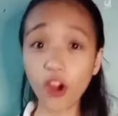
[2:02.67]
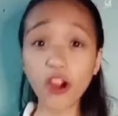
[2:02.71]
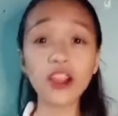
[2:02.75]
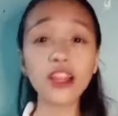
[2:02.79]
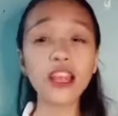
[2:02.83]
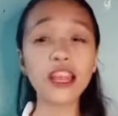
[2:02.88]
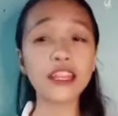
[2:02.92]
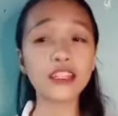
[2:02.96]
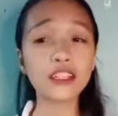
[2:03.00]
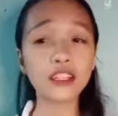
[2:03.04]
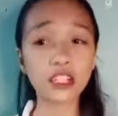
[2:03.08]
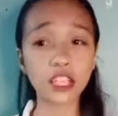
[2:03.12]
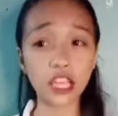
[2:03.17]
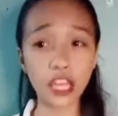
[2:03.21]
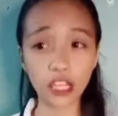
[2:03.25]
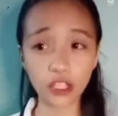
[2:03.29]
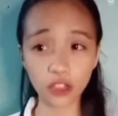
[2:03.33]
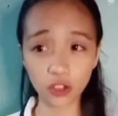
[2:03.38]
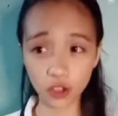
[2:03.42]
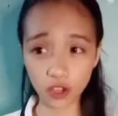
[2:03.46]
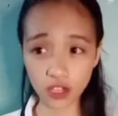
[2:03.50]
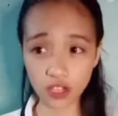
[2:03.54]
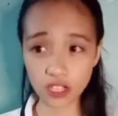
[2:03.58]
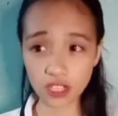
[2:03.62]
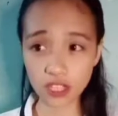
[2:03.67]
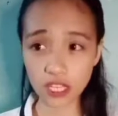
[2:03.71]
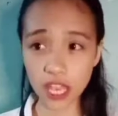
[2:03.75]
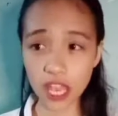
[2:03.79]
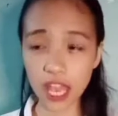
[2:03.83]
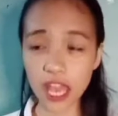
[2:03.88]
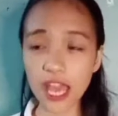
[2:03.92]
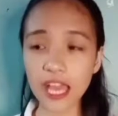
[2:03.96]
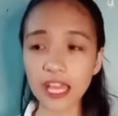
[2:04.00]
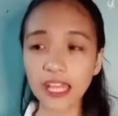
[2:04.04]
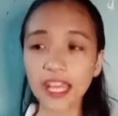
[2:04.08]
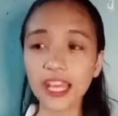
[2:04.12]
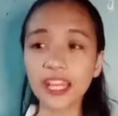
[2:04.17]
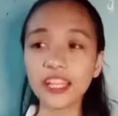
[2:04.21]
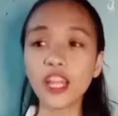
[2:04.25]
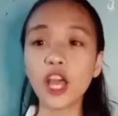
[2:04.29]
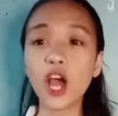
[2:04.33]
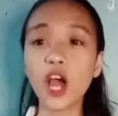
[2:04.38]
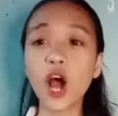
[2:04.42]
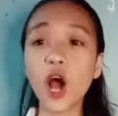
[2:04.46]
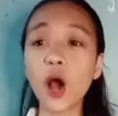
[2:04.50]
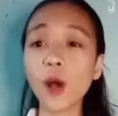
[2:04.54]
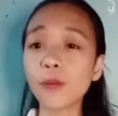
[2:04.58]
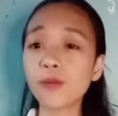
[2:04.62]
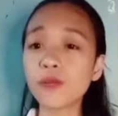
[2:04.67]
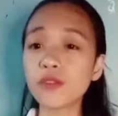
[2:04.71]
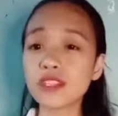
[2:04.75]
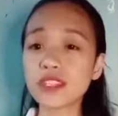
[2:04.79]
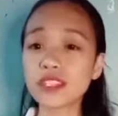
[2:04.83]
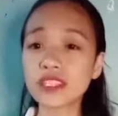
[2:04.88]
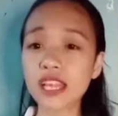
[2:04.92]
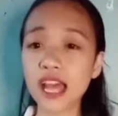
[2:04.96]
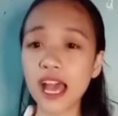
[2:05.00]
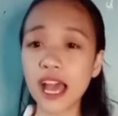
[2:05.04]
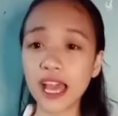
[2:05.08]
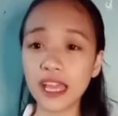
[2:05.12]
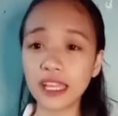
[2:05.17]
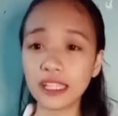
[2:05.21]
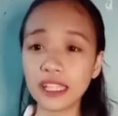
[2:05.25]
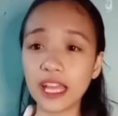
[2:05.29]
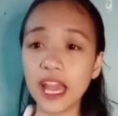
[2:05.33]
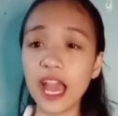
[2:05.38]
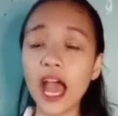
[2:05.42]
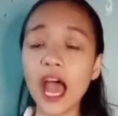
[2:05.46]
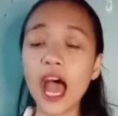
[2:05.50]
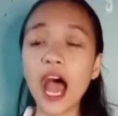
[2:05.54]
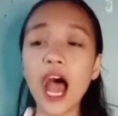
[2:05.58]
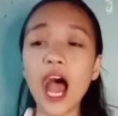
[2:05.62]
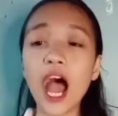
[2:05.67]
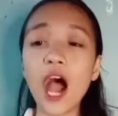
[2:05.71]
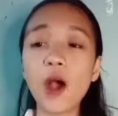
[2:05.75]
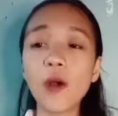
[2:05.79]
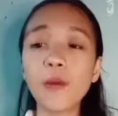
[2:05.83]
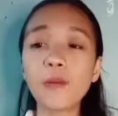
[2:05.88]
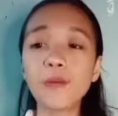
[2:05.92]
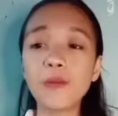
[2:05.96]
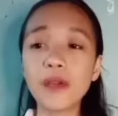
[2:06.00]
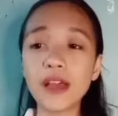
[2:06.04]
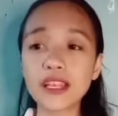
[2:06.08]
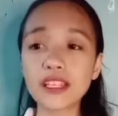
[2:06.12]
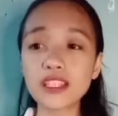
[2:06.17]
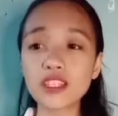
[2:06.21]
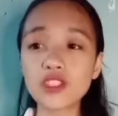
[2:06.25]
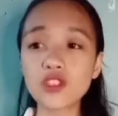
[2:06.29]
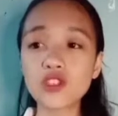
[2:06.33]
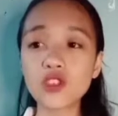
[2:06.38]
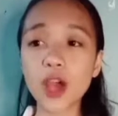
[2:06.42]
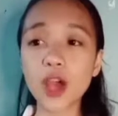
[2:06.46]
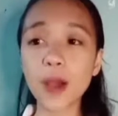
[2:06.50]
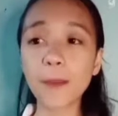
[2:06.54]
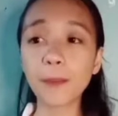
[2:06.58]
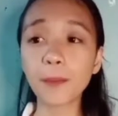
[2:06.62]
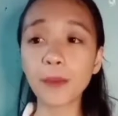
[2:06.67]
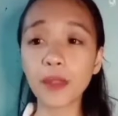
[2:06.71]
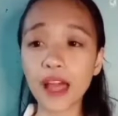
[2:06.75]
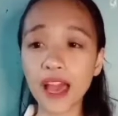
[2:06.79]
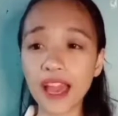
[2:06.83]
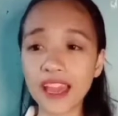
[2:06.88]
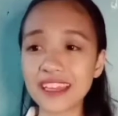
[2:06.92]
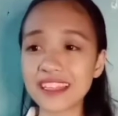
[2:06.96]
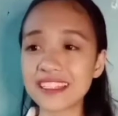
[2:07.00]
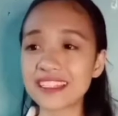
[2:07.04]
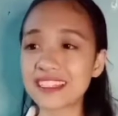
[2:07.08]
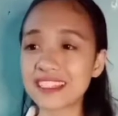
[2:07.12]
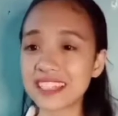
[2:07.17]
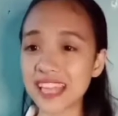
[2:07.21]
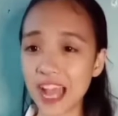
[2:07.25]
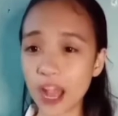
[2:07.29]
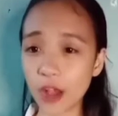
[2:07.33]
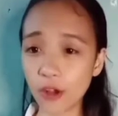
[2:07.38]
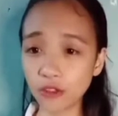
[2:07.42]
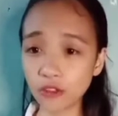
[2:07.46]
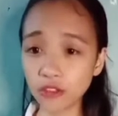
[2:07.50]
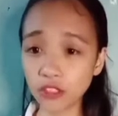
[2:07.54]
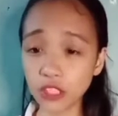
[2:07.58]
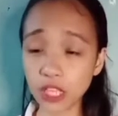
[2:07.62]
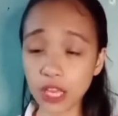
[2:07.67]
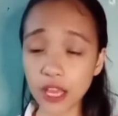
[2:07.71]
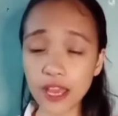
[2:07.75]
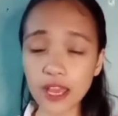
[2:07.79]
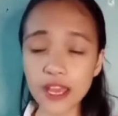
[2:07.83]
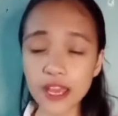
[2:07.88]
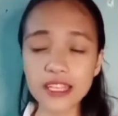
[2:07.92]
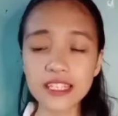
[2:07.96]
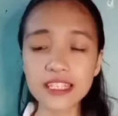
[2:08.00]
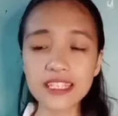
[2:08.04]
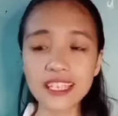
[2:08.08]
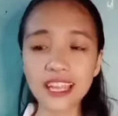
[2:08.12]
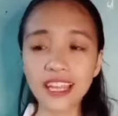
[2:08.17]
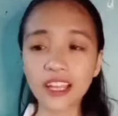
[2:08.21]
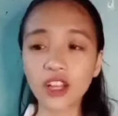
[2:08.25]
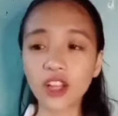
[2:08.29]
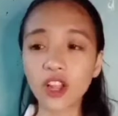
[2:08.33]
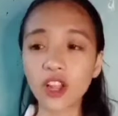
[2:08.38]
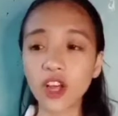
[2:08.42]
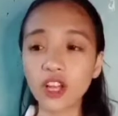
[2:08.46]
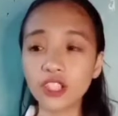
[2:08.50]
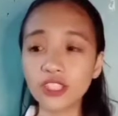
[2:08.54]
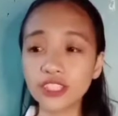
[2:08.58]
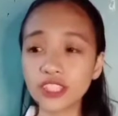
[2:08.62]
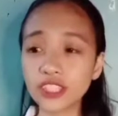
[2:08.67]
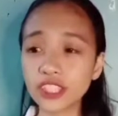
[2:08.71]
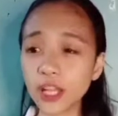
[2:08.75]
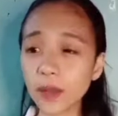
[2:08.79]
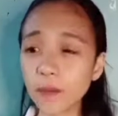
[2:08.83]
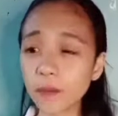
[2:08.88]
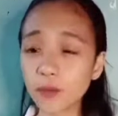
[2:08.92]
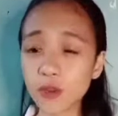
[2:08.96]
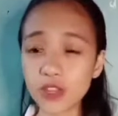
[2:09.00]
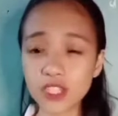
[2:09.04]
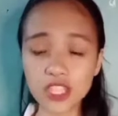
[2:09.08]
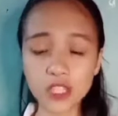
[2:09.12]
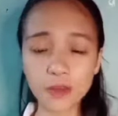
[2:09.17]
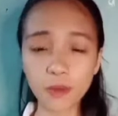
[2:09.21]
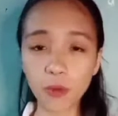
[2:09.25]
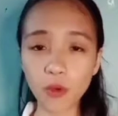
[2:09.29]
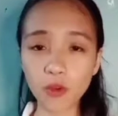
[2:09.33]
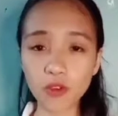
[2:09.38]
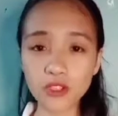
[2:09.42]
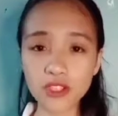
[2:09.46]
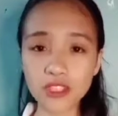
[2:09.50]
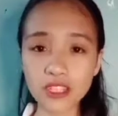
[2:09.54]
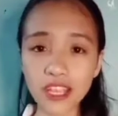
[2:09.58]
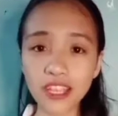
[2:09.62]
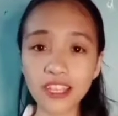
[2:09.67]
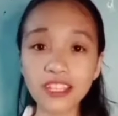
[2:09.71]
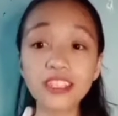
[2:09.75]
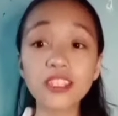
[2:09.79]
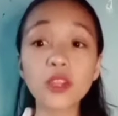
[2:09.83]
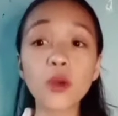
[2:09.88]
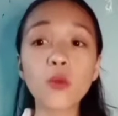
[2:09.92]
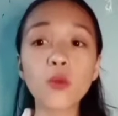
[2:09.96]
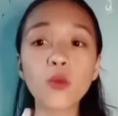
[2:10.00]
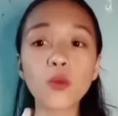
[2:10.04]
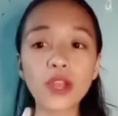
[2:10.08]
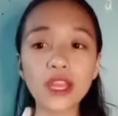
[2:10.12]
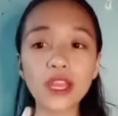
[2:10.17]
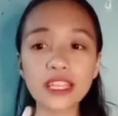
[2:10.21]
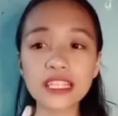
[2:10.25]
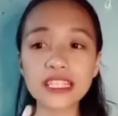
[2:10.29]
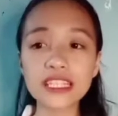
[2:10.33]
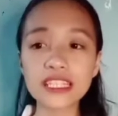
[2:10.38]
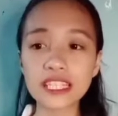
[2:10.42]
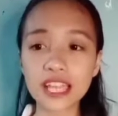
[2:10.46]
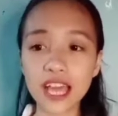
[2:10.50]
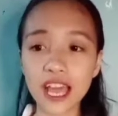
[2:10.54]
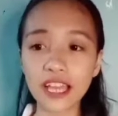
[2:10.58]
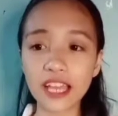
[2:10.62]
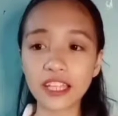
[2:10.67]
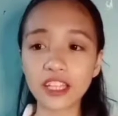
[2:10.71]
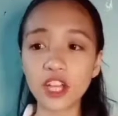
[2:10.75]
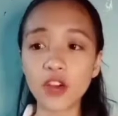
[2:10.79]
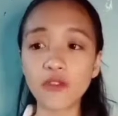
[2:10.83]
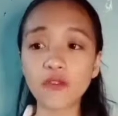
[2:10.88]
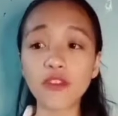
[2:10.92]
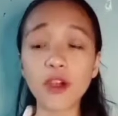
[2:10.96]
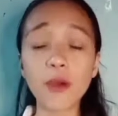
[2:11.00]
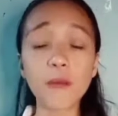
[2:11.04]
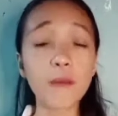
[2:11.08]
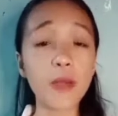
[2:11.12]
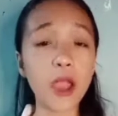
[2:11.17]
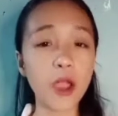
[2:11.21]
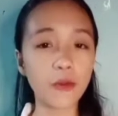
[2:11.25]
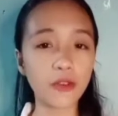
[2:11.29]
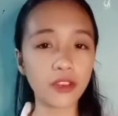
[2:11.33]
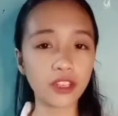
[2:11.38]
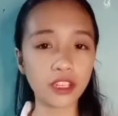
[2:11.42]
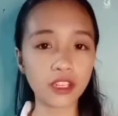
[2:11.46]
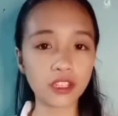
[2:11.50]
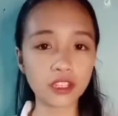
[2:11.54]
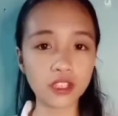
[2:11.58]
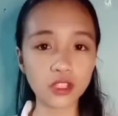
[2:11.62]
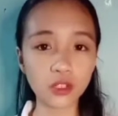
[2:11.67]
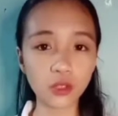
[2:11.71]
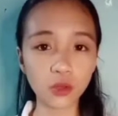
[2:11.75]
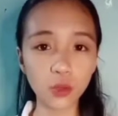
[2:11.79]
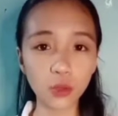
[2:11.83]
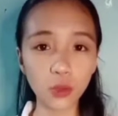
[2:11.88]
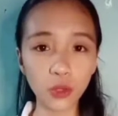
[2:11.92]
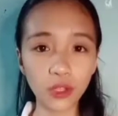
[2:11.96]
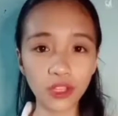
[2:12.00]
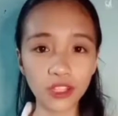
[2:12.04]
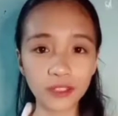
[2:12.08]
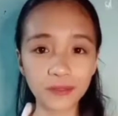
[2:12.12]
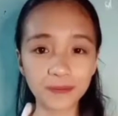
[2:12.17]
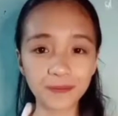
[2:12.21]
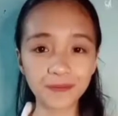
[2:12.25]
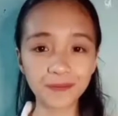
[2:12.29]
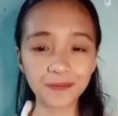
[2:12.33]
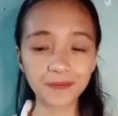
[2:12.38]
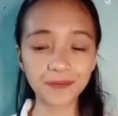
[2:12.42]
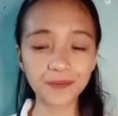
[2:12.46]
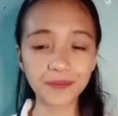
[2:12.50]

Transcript: or educators can help decide how best to apply sound psychological principles in the redesign of America's school.